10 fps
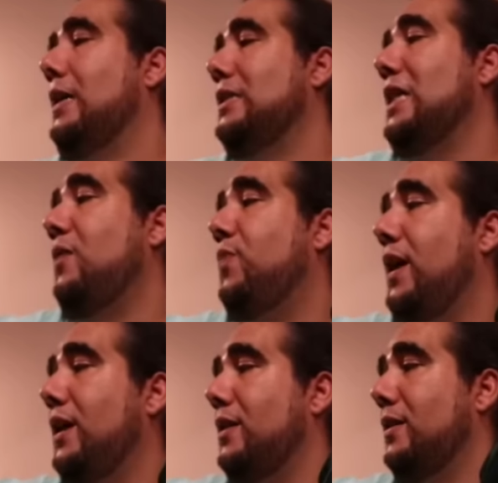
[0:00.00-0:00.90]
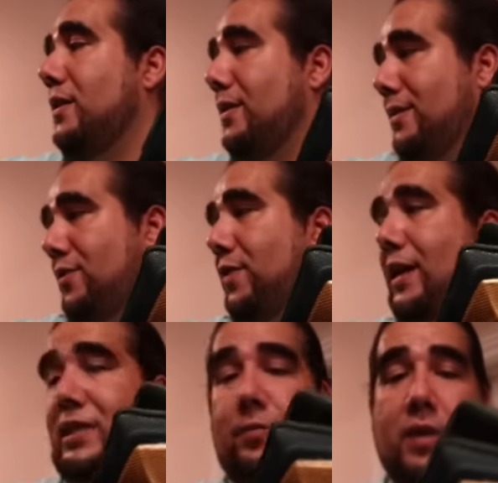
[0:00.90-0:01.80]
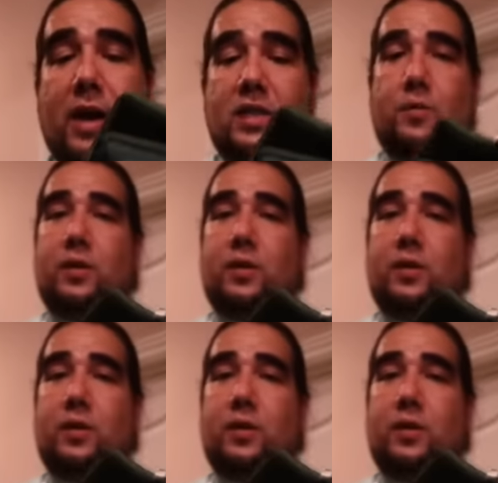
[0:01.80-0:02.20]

I just ain't paying crazy prices